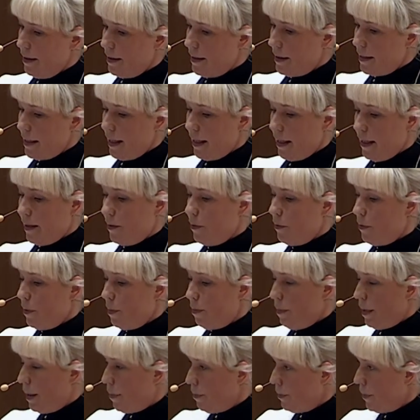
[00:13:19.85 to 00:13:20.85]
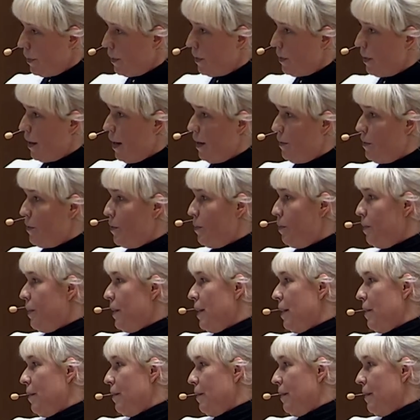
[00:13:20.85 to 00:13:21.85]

saying, remember, you have to be